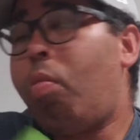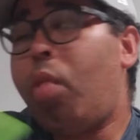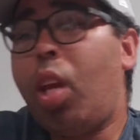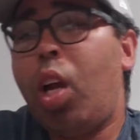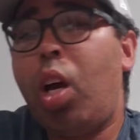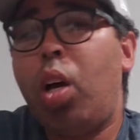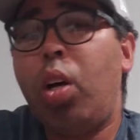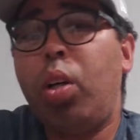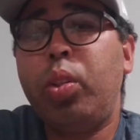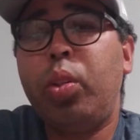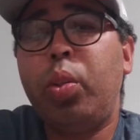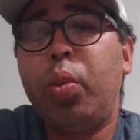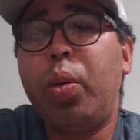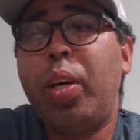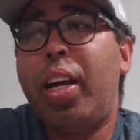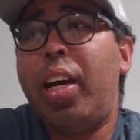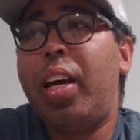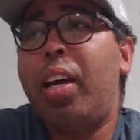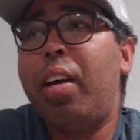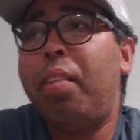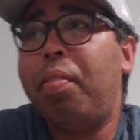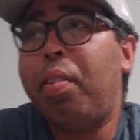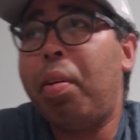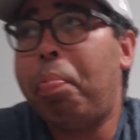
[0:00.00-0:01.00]
Also
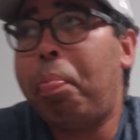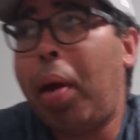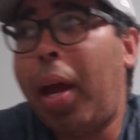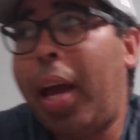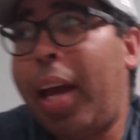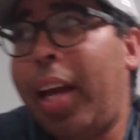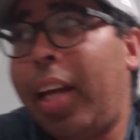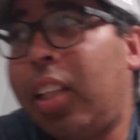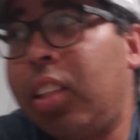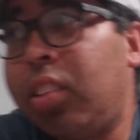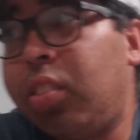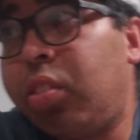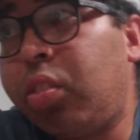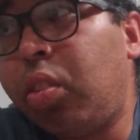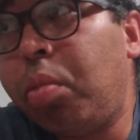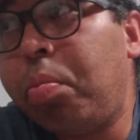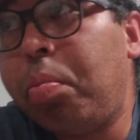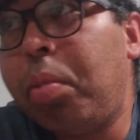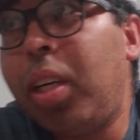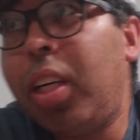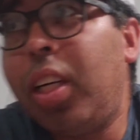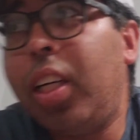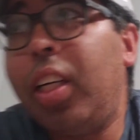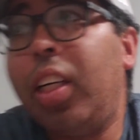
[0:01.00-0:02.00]
have a package
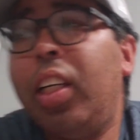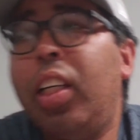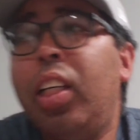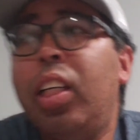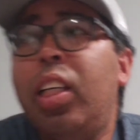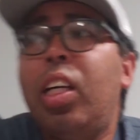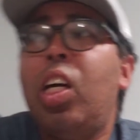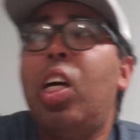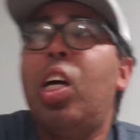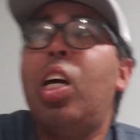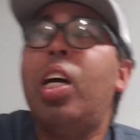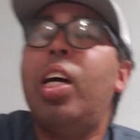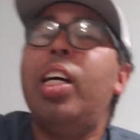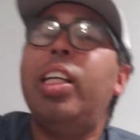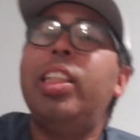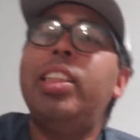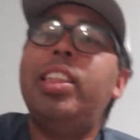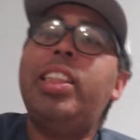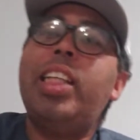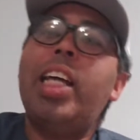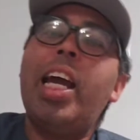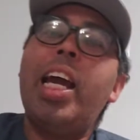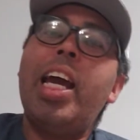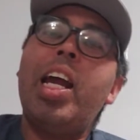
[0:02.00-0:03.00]
from
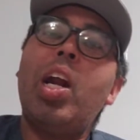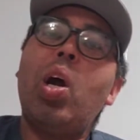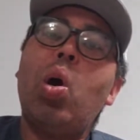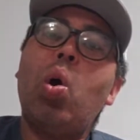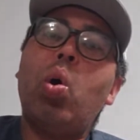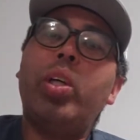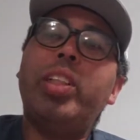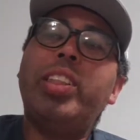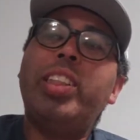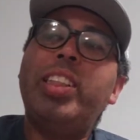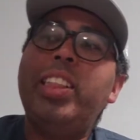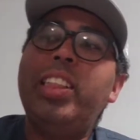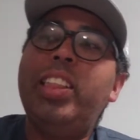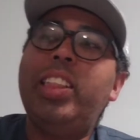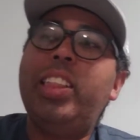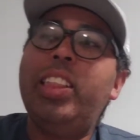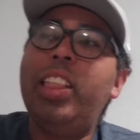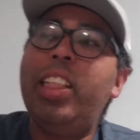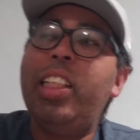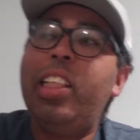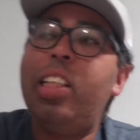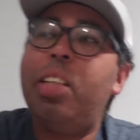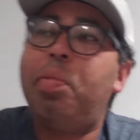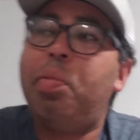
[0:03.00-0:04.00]
Chad
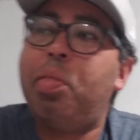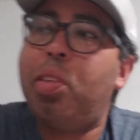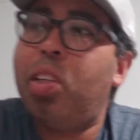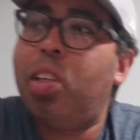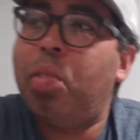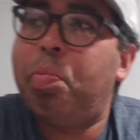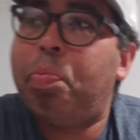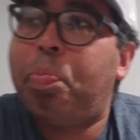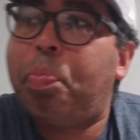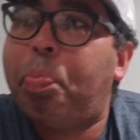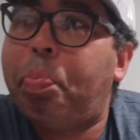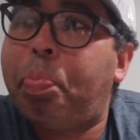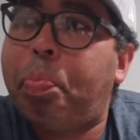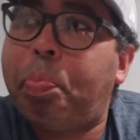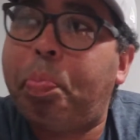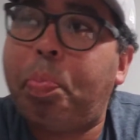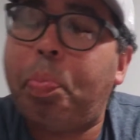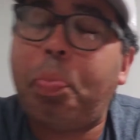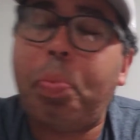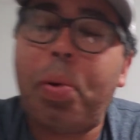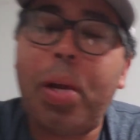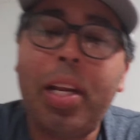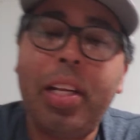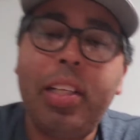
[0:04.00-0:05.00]
RCG. I'm going to
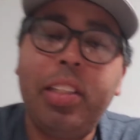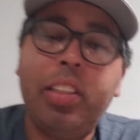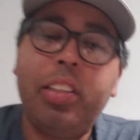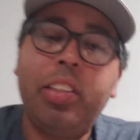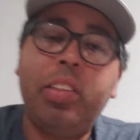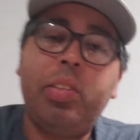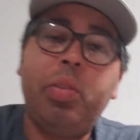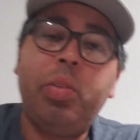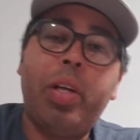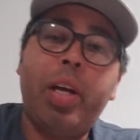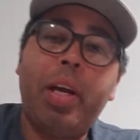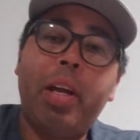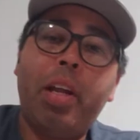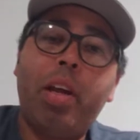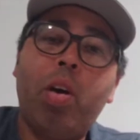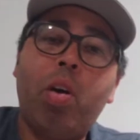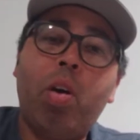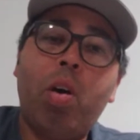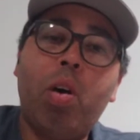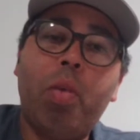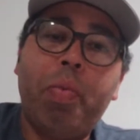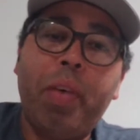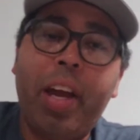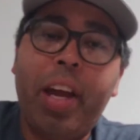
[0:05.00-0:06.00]
probably just do that
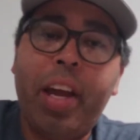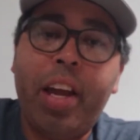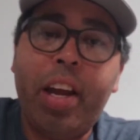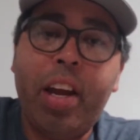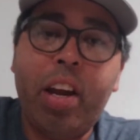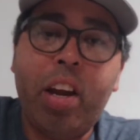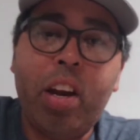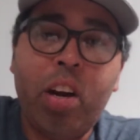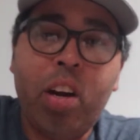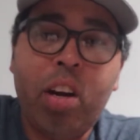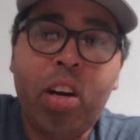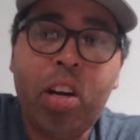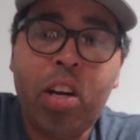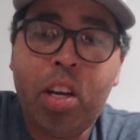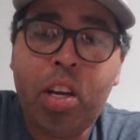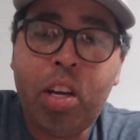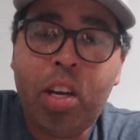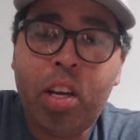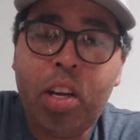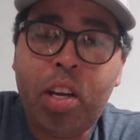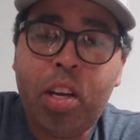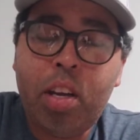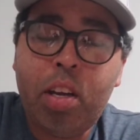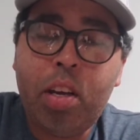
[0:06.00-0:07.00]
off air.
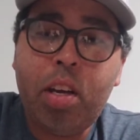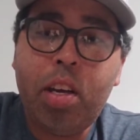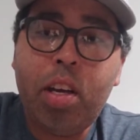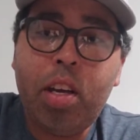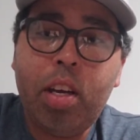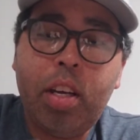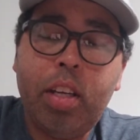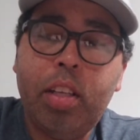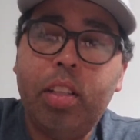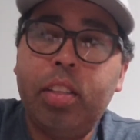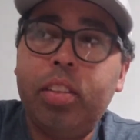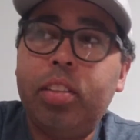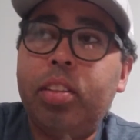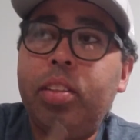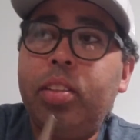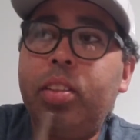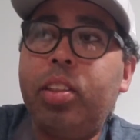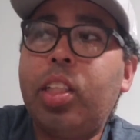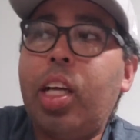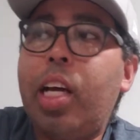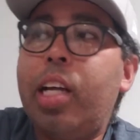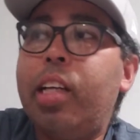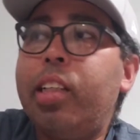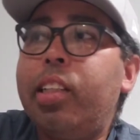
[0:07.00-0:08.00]
So
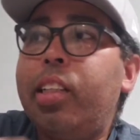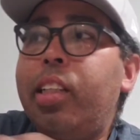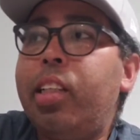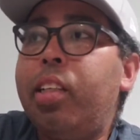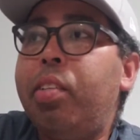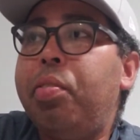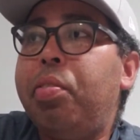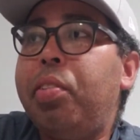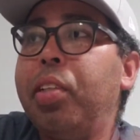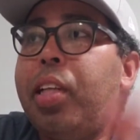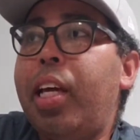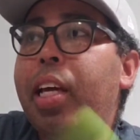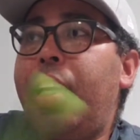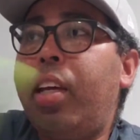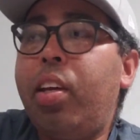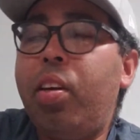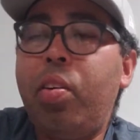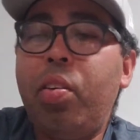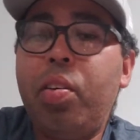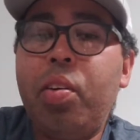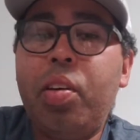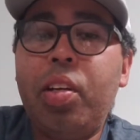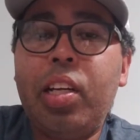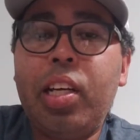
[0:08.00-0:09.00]
shout out to him. Thank you.
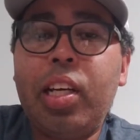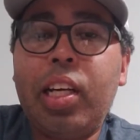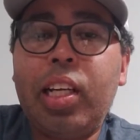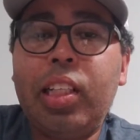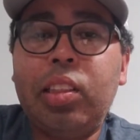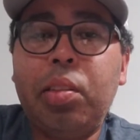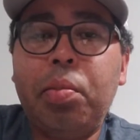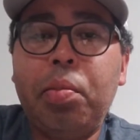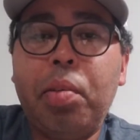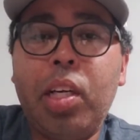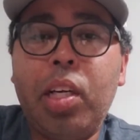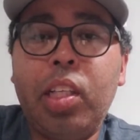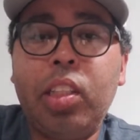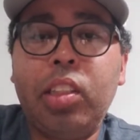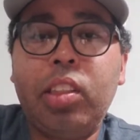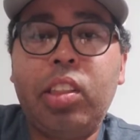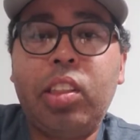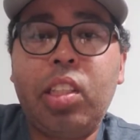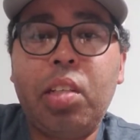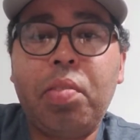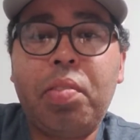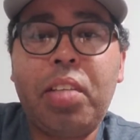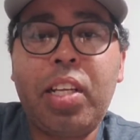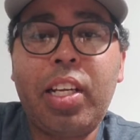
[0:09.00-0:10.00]
And I got some other
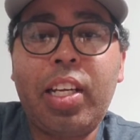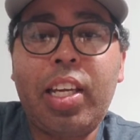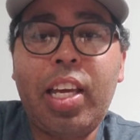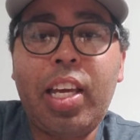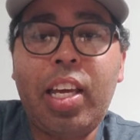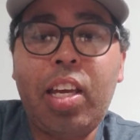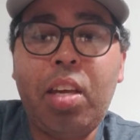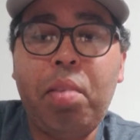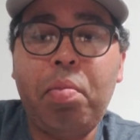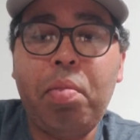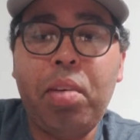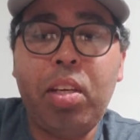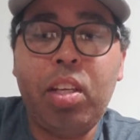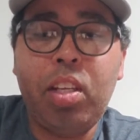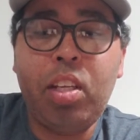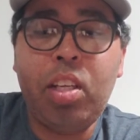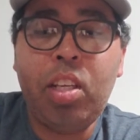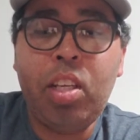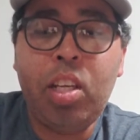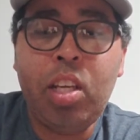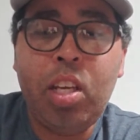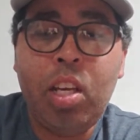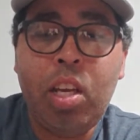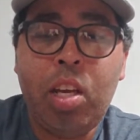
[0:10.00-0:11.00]
stuff that came in.
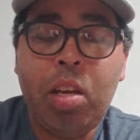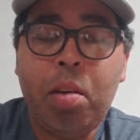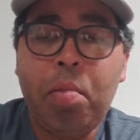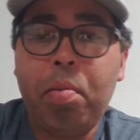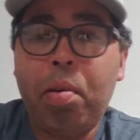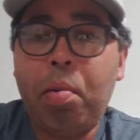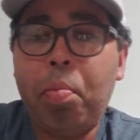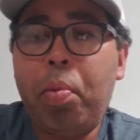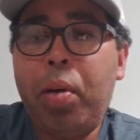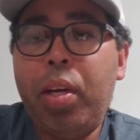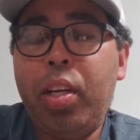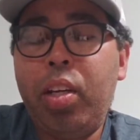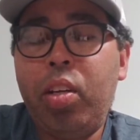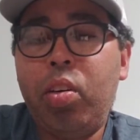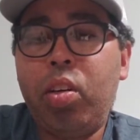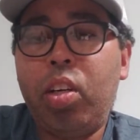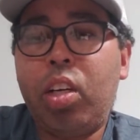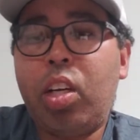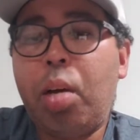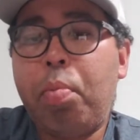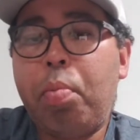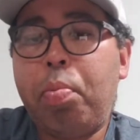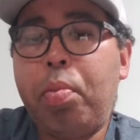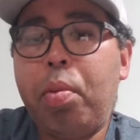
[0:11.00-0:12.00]
But I'm waiting on a
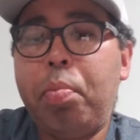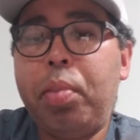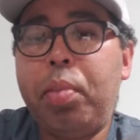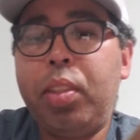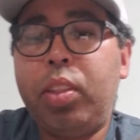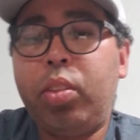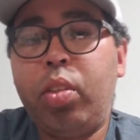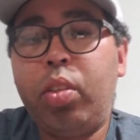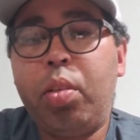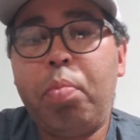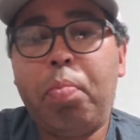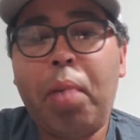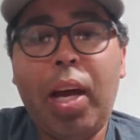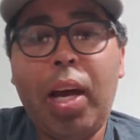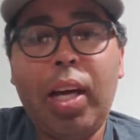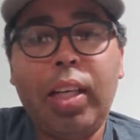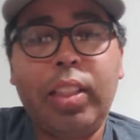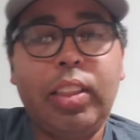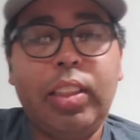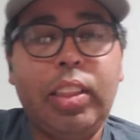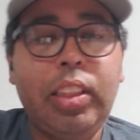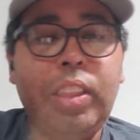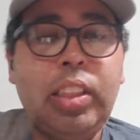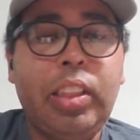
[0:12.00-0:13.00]
couple of mystery
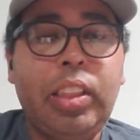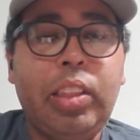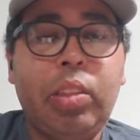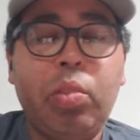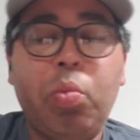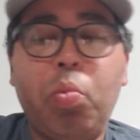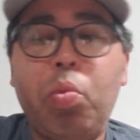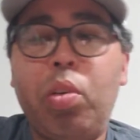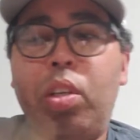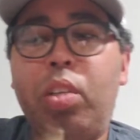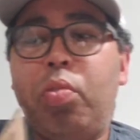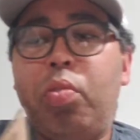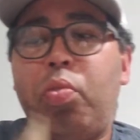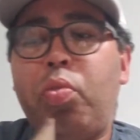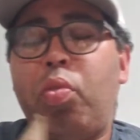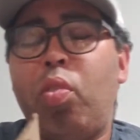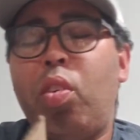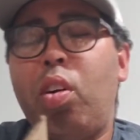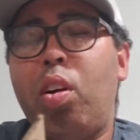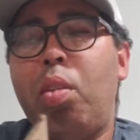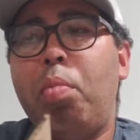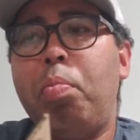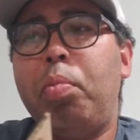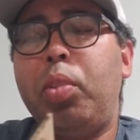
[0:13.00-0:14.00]
boxes, one
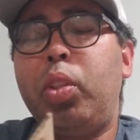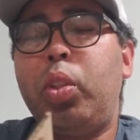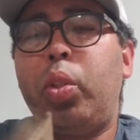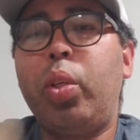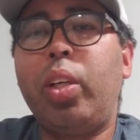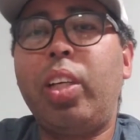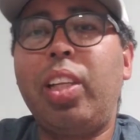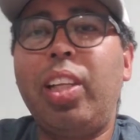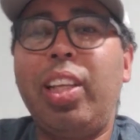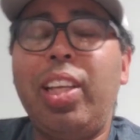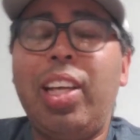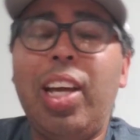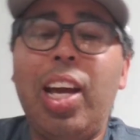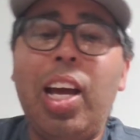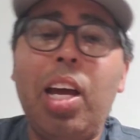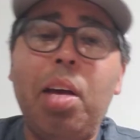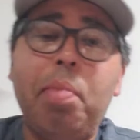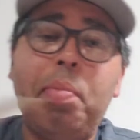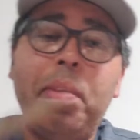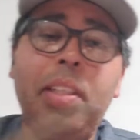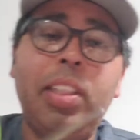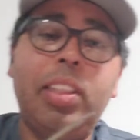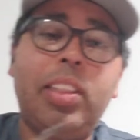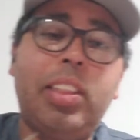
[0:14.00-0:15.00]
from Strictly
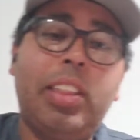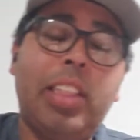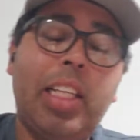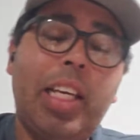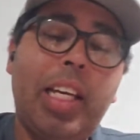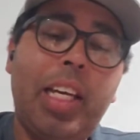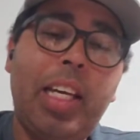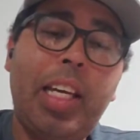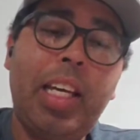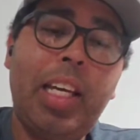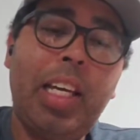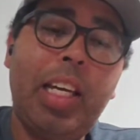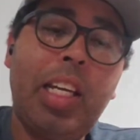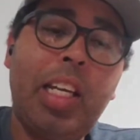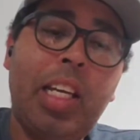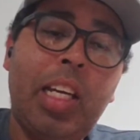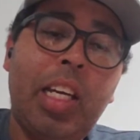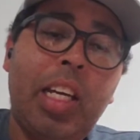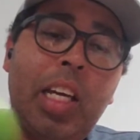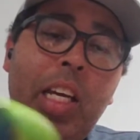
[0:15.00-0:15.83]
Comics and